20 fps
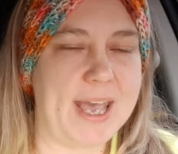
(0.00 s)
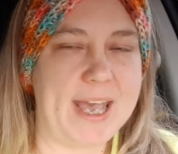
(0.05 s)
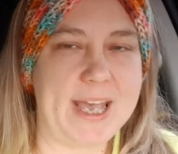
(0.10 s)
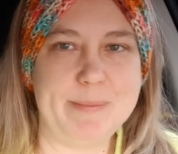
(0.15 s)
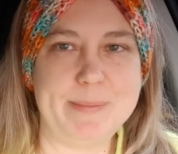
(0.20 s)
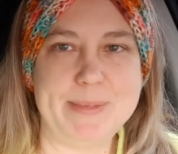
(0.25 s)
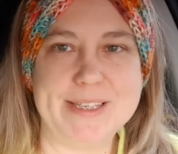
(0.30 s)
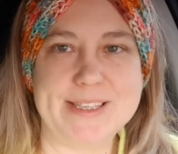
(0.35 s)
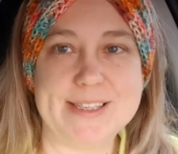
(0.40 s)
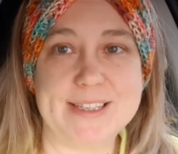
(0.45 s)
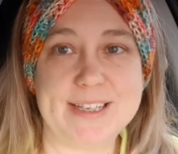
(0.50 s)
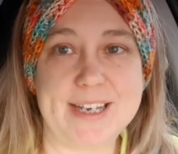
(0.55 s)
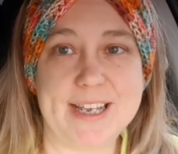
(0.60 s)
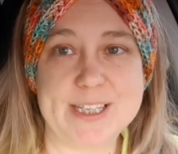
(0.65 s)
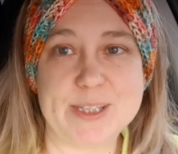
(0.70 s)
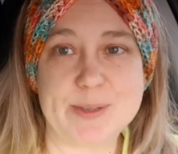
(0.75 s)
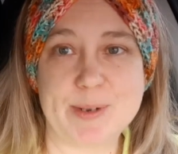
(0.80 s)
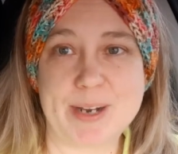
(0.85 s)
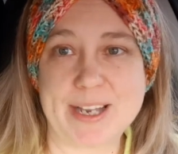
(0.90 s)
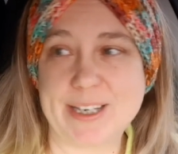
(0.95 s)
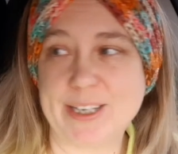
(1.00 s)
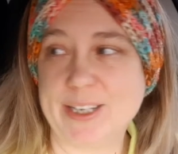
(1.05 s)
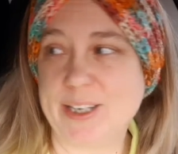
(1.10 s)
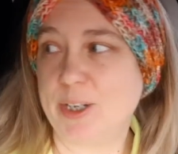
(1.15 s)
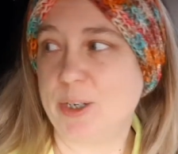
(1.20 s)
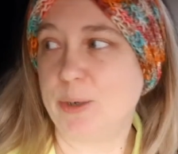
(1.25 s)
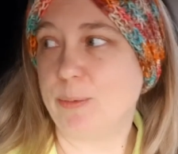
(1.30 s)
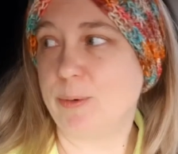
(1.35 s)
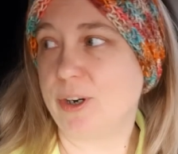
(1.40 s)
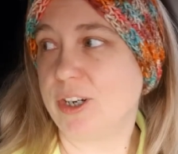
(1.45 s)
I miss the days when I could
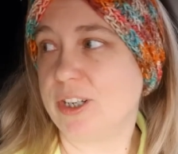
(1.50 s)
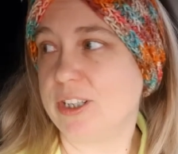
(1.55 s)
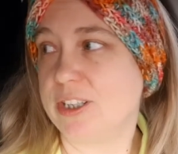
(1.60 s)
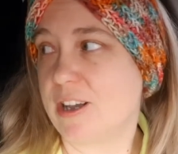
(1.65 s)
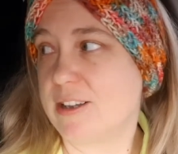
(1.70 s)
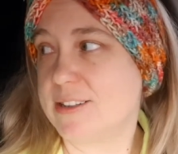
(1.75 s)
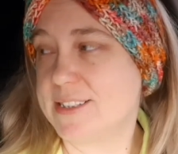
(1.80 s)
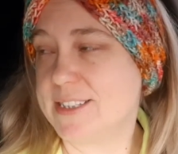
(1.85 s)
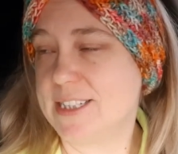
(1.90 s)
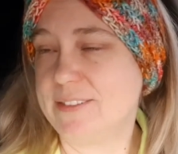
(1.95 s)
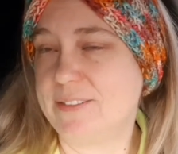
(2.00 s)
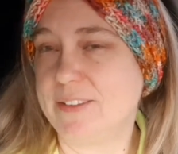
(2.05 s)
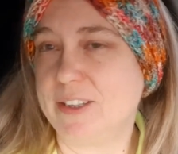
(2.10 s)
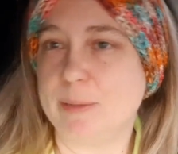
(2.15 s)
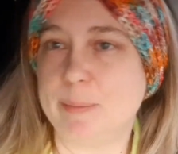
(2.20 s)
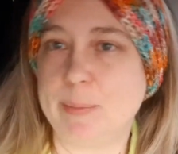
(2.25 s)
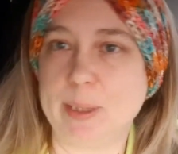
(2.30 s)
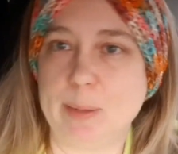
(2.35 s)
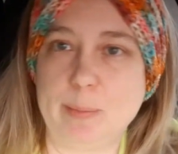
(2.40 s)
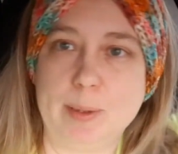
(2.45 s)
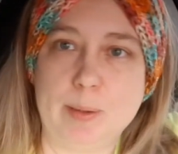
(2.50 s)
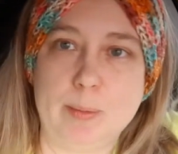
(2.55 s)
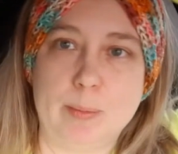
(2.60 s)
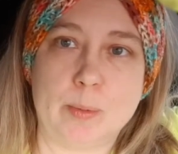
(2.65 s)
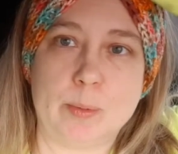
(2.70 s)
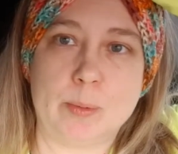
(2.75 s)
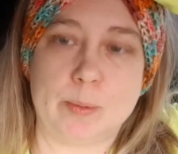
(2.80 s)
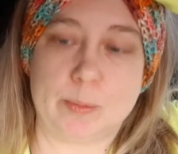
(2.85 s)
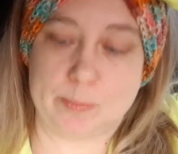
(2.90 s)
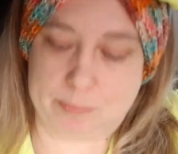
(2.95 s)
go to work and not see very many
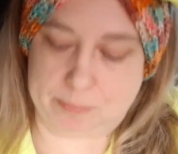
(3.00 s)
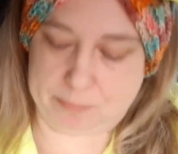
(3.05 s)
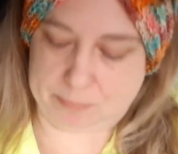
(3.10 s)
people.